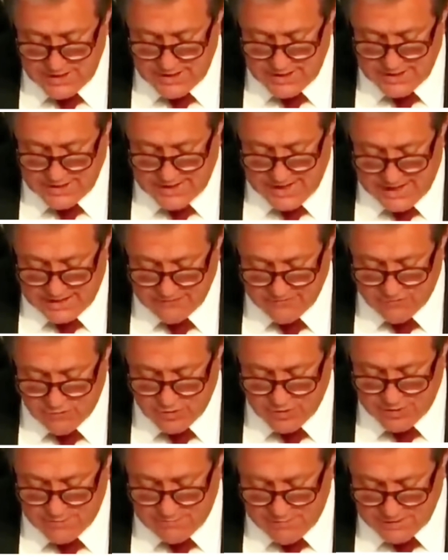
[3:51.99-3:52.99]
in
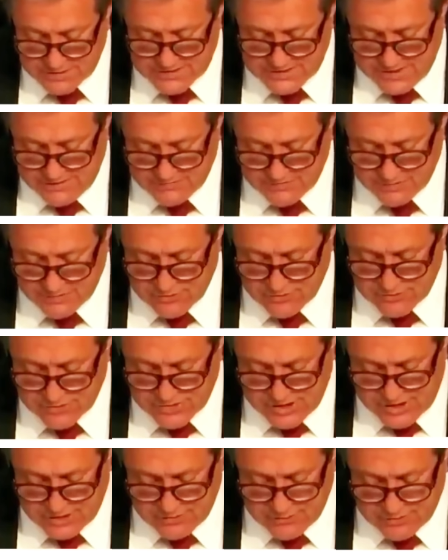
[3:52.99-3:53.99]
California months after
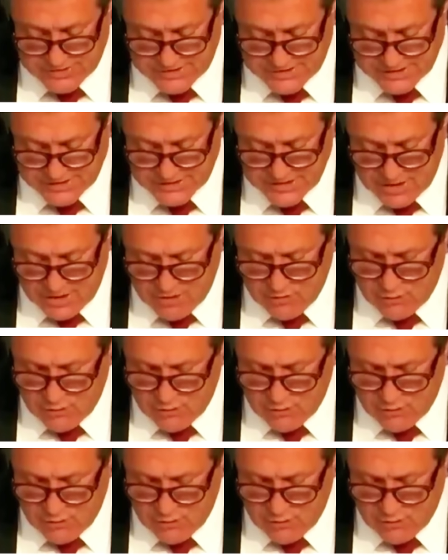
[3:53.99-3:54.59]
January 6th.